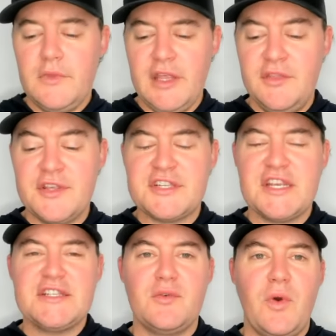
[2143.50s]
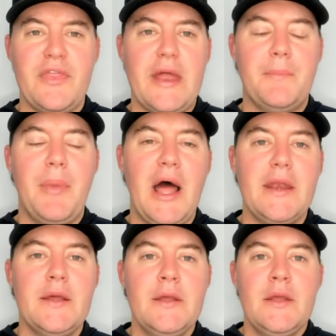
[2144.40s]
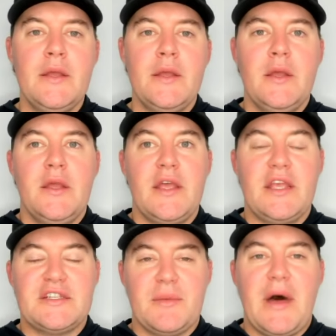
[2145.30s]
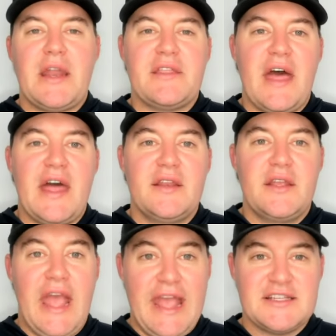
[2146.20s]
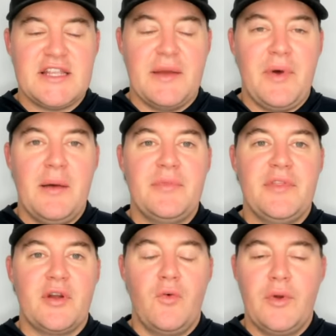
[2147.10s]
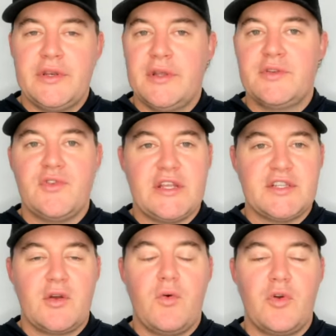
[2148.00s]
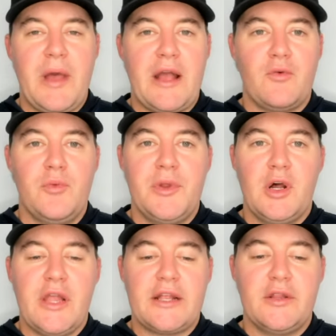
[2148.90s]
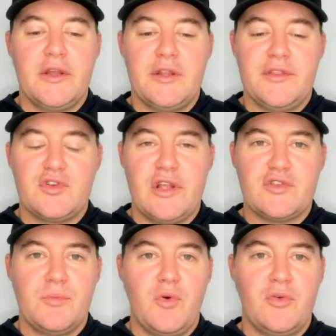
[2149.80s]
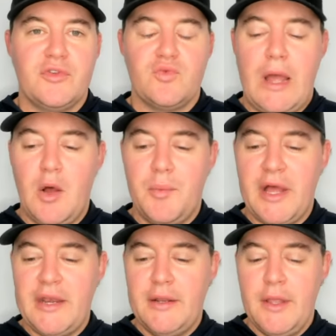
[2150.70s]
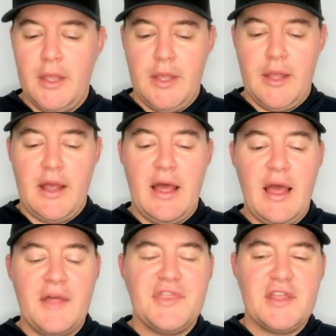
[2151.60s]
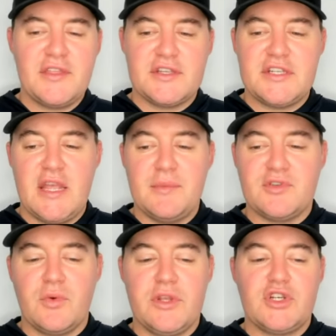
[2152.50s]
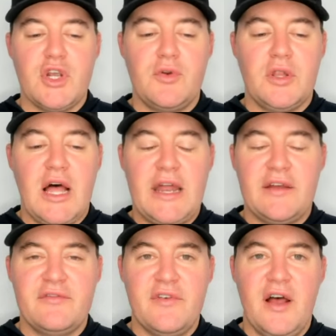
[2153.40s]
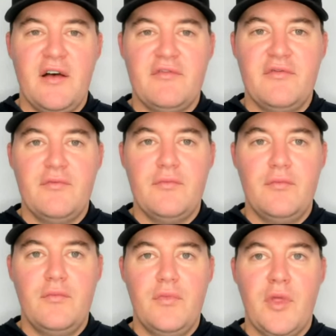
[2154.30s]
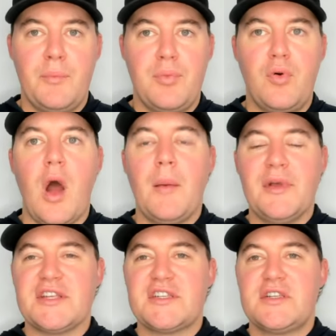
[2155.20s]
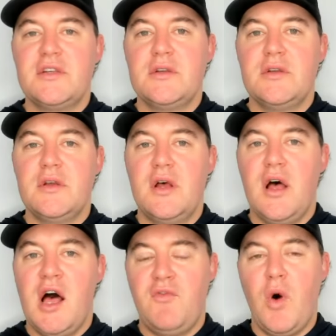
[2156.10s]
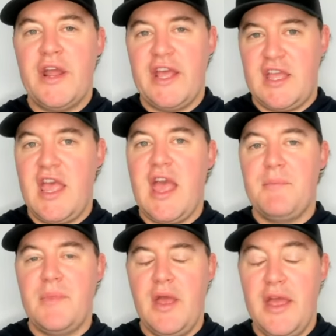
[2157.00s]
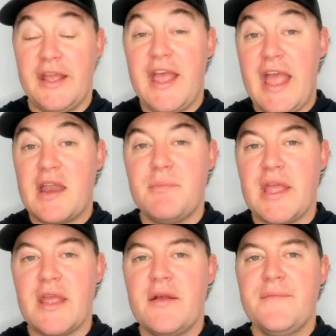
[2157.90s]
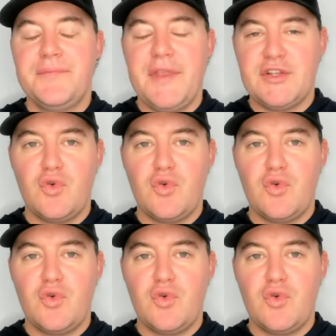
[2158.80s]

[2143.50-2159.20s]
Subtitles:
in the season with it. But he's somebody that can step up. They're going to address the cornerback room in all likelihood in the transfer portal as well. But I think this team has really showed a lot of the promise of what it can be in